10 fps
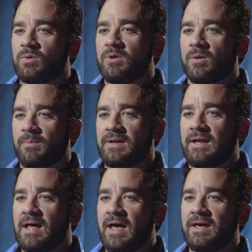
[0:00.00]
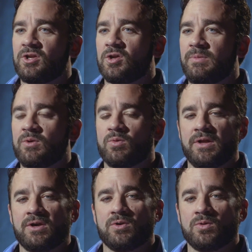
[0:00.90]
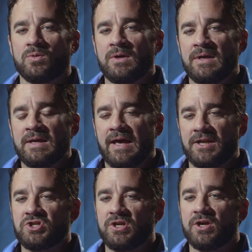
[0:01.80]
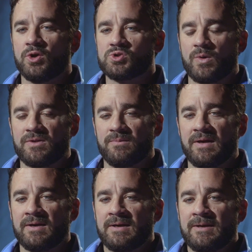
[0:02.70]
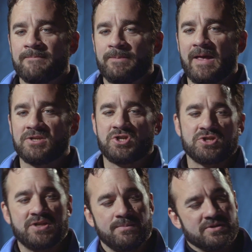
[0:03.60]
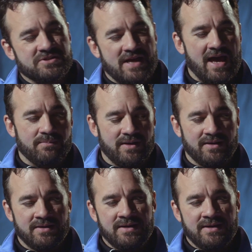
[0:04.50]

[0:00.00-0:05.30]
with me on Monday night, it'd be really cool. And she goes with me, and she's sitting beside me.